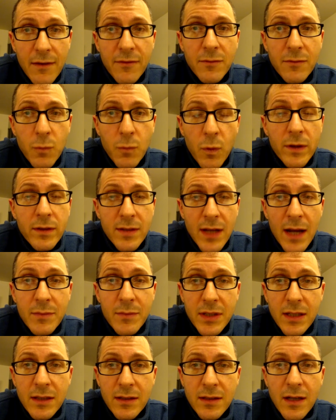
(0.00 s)
when
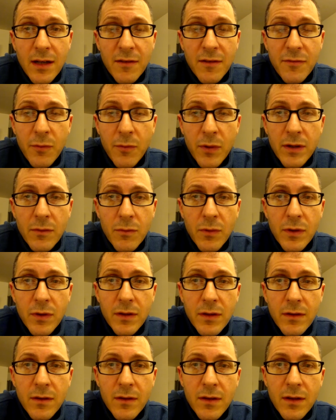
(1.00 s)
times get tough,
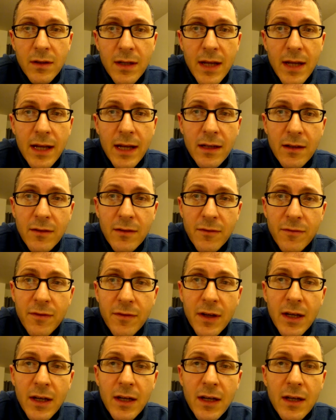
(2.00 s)
when the negative,
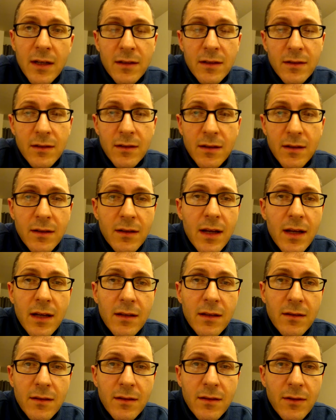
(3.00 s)

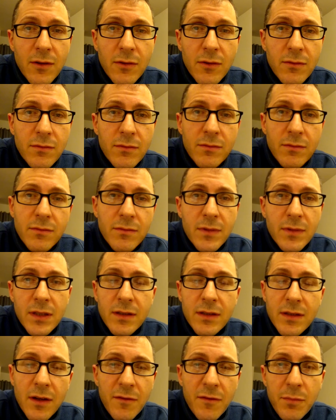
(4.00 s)
the
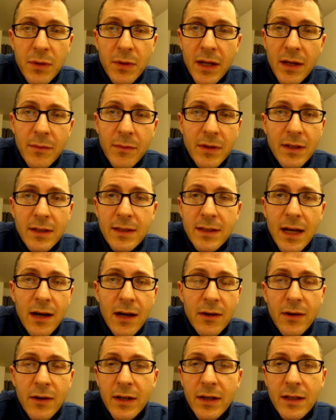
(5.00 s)
self-blame and the
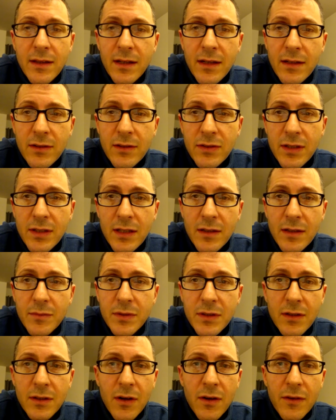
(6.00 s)
doubt or anything else that
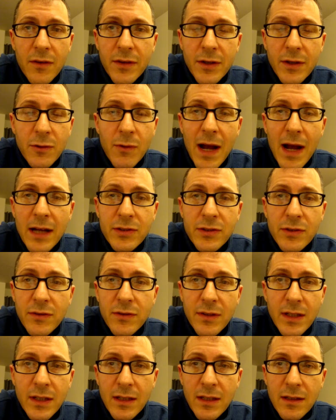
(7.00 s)
comes in, all the irrational
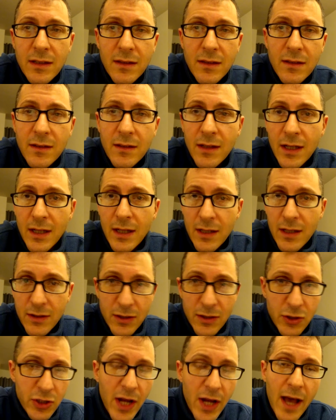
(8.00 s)
thinking,
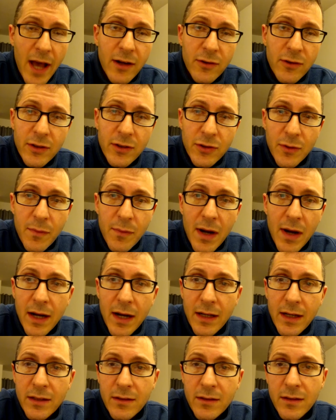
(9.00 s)
the chatter in your
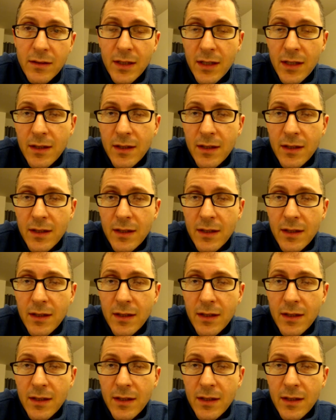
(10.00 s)
mind,